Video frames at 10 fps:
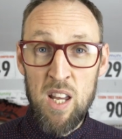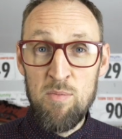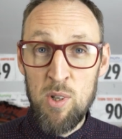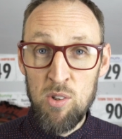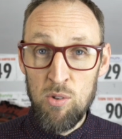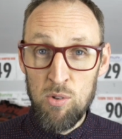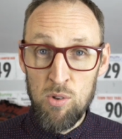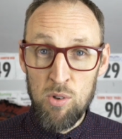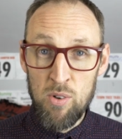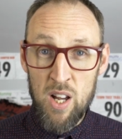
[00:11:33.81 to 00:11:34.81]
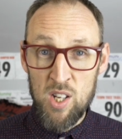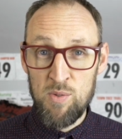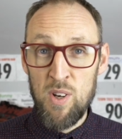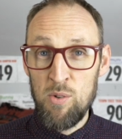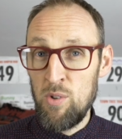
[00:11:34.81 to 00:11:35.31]
pavement or
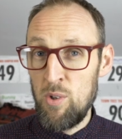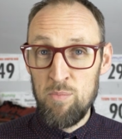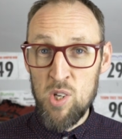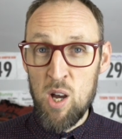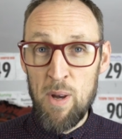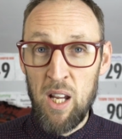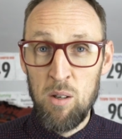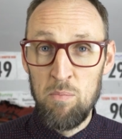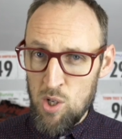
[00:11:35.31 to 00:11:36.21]
asphalt or tarmac.